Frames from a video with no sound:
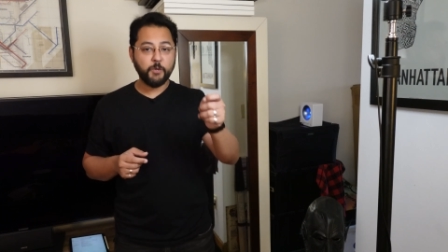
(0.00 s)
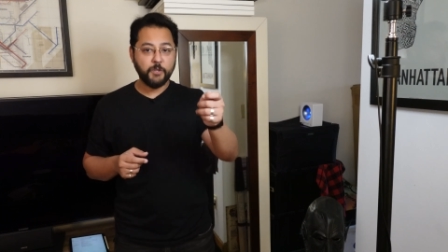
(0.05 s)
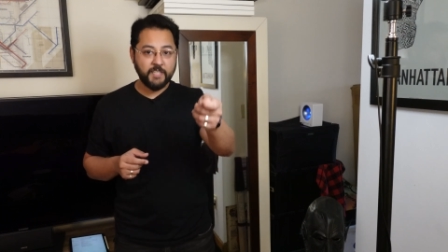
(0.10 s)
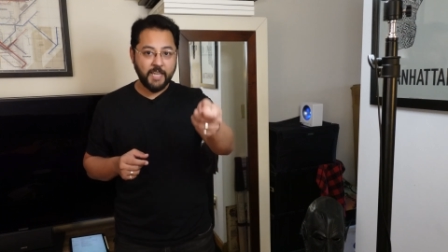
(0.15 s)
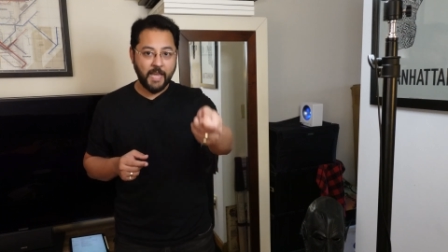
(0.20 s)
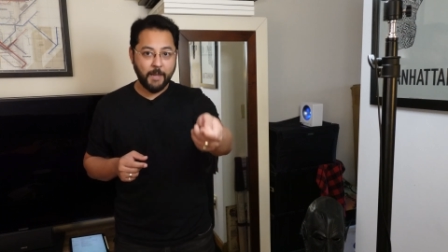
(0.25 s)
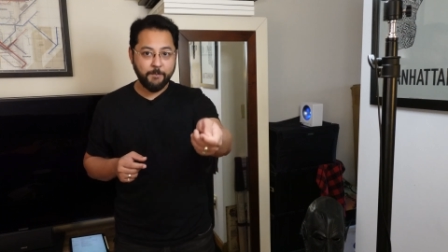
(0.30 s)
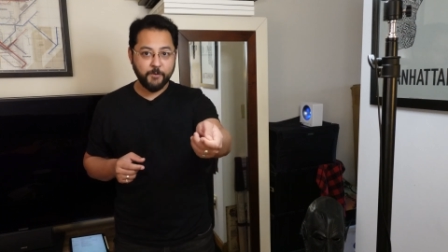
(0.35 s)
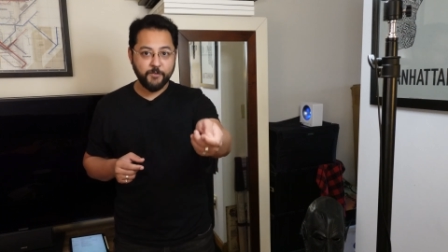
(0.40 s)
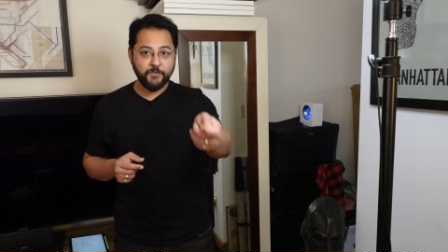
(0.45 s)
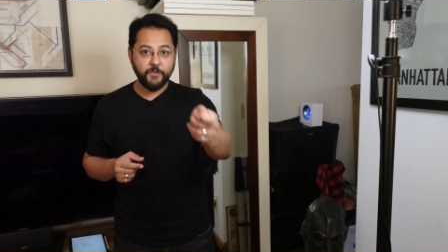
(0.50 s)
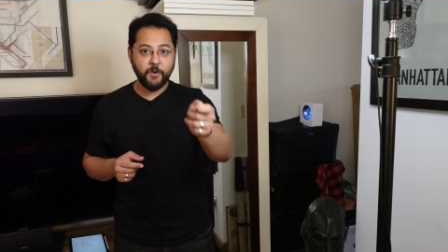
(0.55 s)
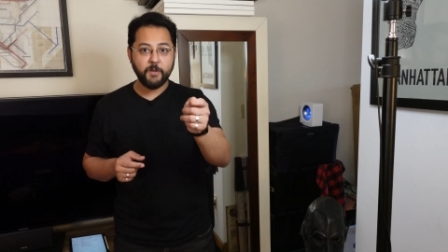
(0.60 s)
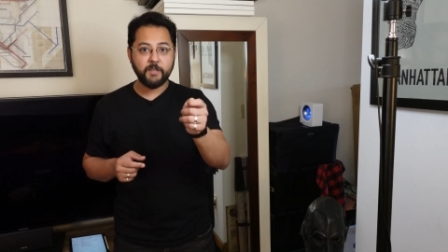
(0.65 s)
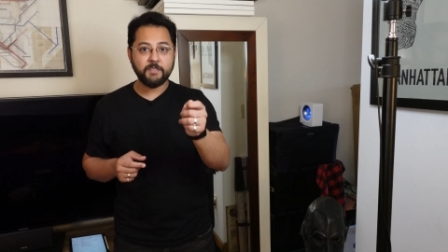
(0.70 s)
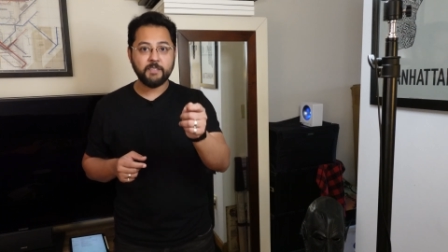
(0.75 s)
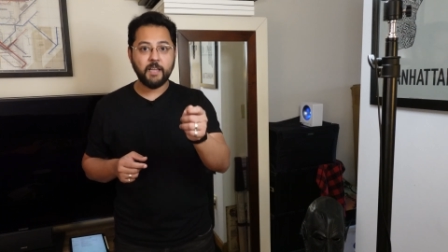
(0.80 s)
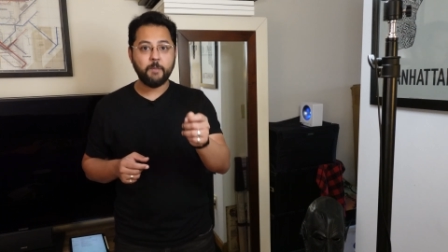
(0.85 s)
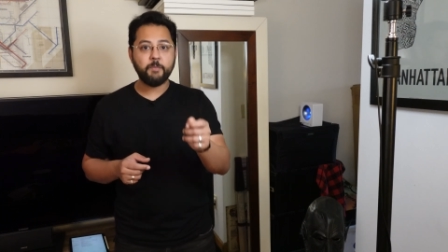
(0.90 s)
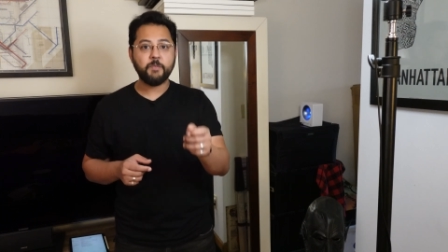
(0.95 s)
You tap your phone
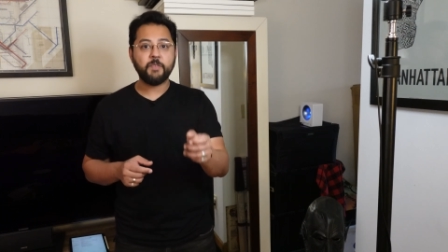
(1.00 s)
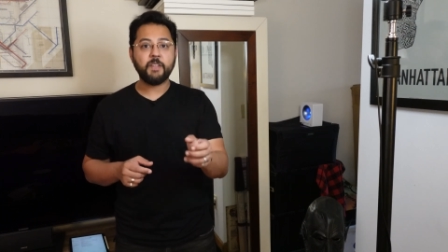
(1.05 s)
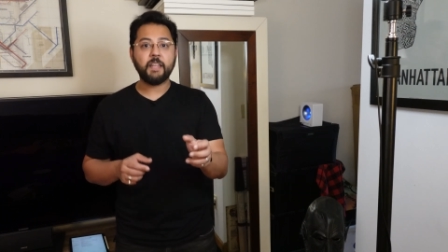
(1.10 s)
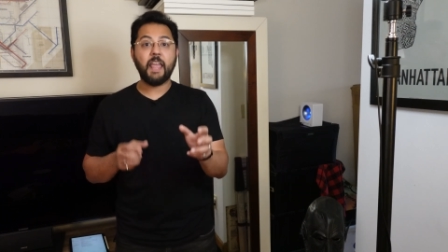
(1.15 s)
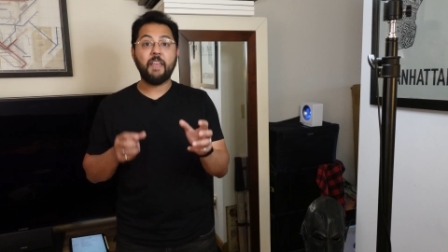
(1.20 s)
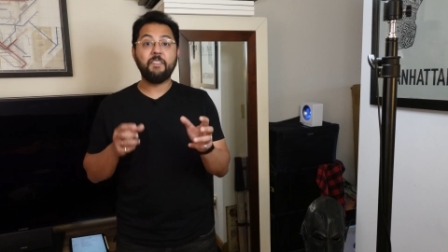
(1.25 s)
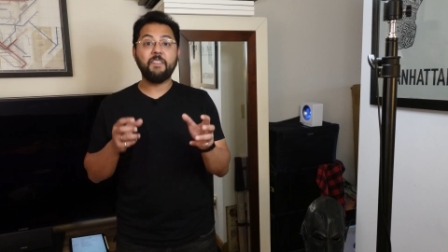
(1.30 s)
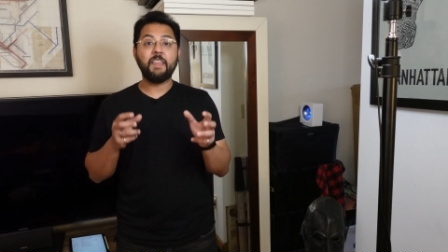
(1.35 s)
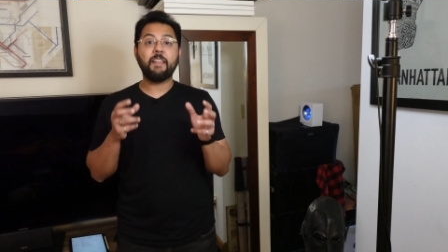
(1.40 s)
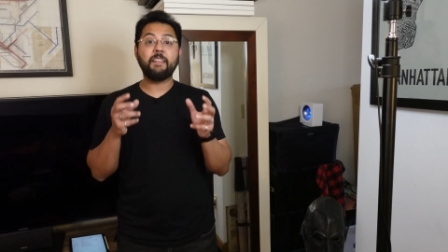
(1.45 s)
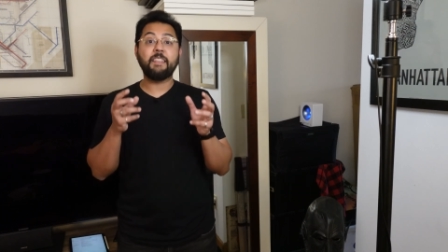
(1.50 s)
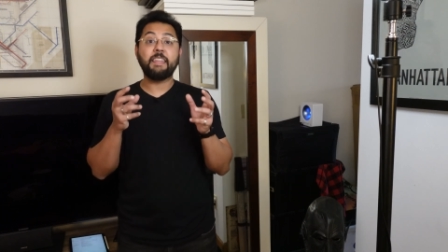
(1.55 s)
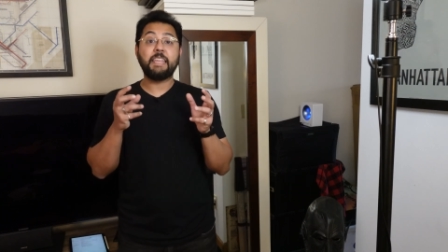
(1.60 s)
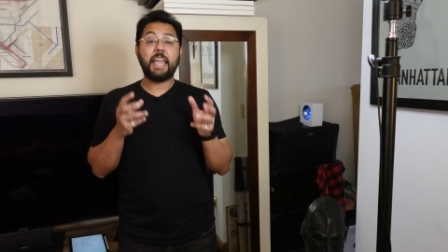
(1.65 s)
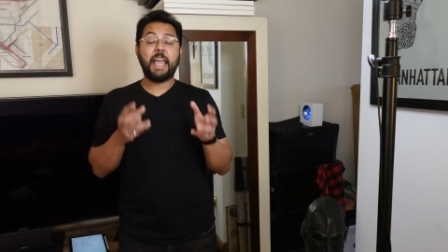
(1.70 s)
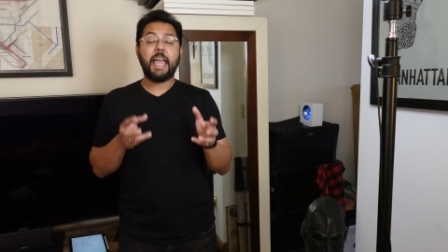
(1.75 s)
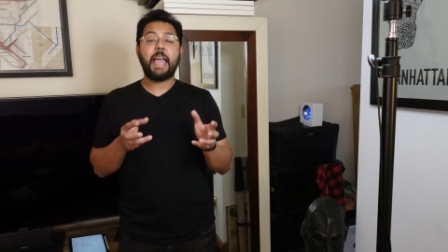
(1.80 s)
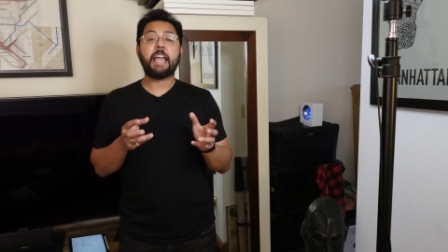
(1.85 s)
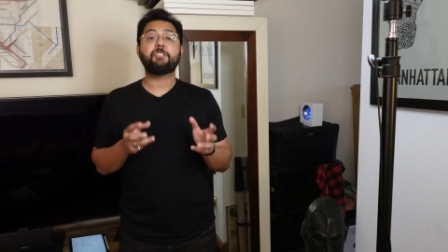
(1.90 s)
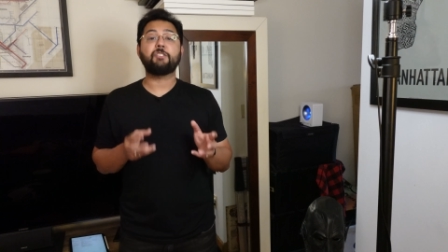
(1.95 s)
on top of it, and then the
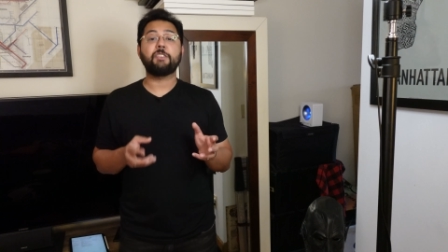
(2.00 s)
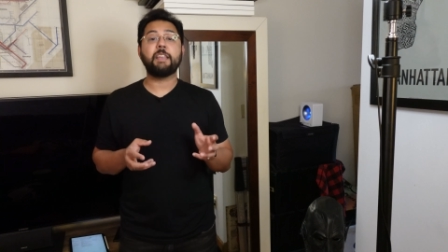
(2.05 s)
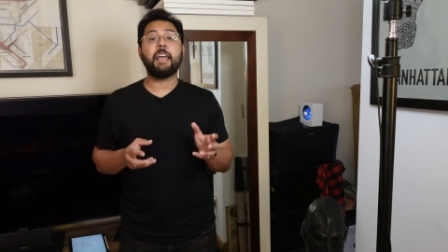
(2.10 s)
action